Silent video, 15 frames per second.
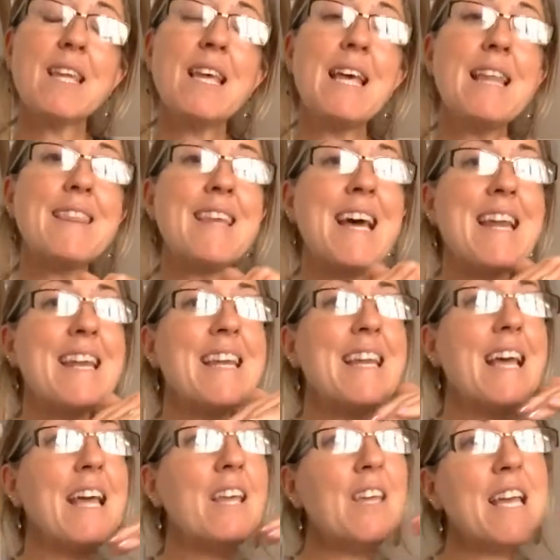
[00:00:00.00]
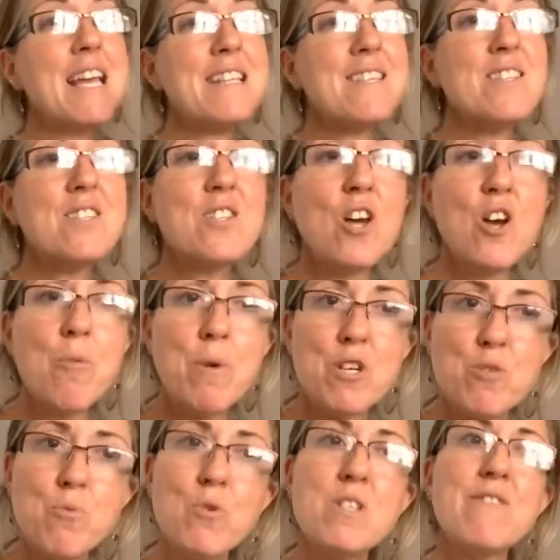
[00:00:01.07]
then it's so much
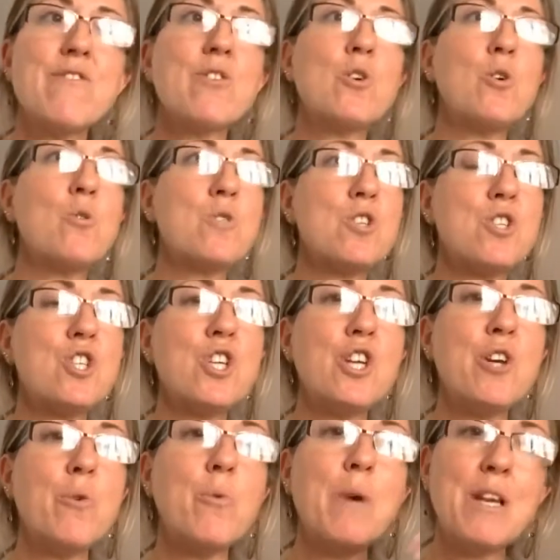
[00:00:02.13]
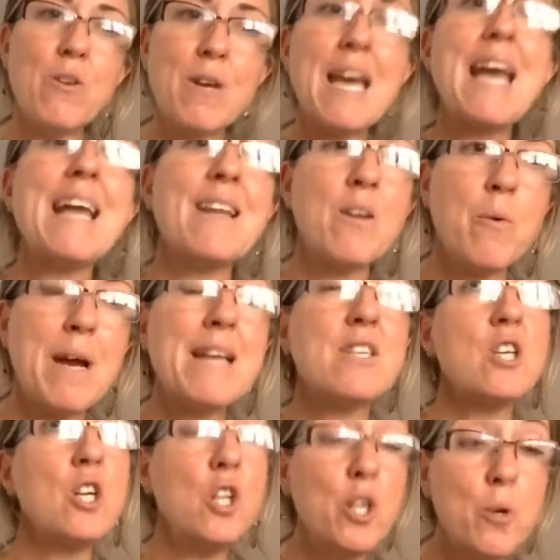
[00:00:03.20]
more difficult to, when you gain the weight,
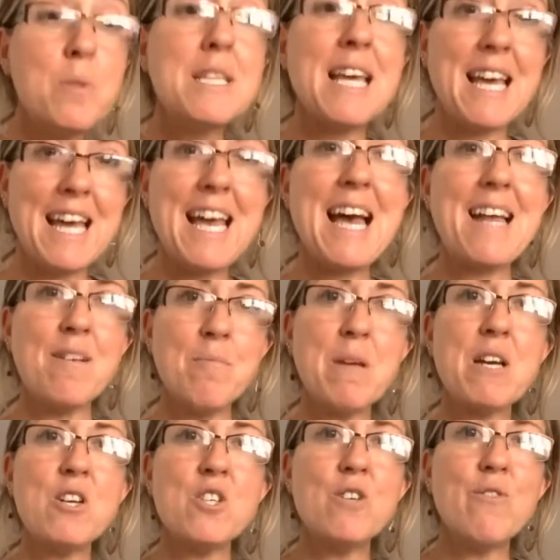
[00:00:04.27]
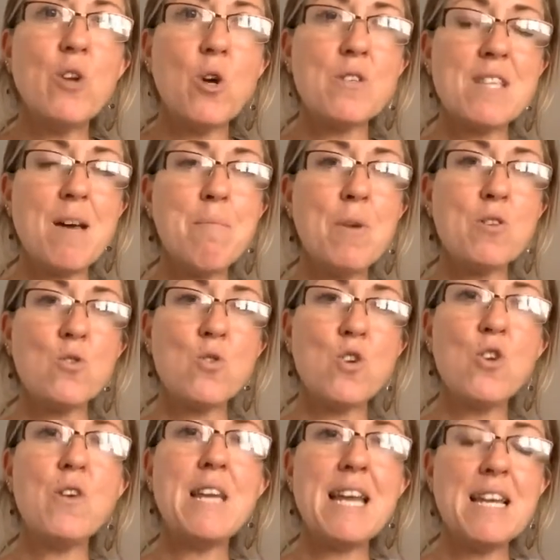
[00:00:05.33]
to lose it again, because you've lost that muscle and you
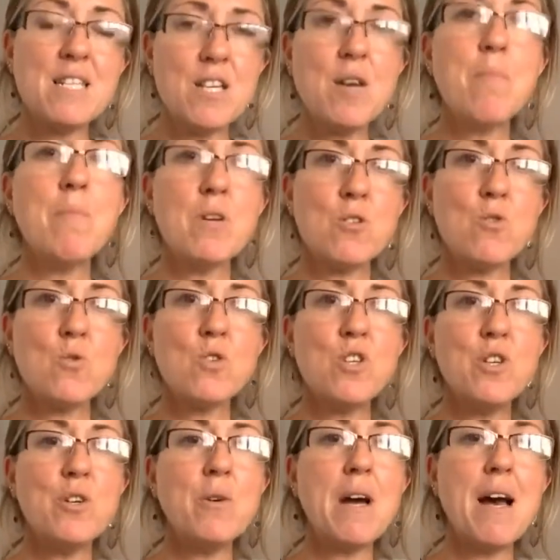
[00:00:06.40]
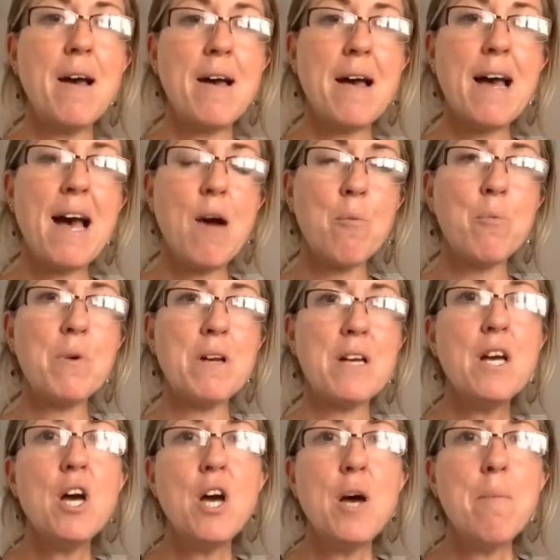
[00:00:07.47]
need muscle to help
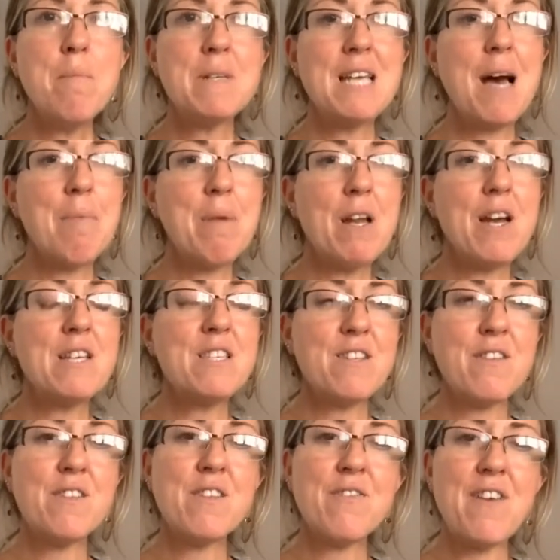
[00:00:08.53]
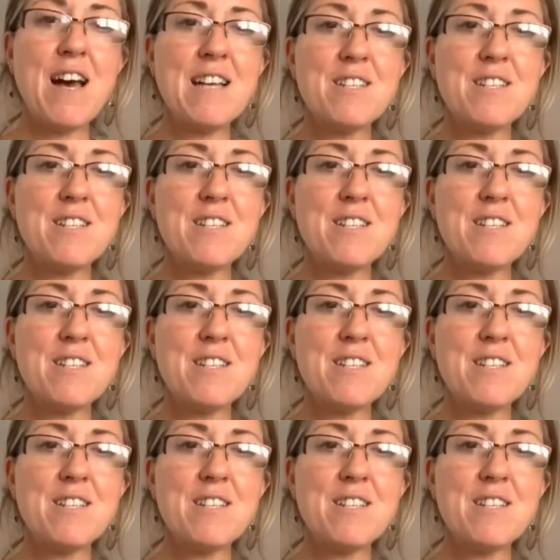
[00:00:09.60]
metabolize the fat.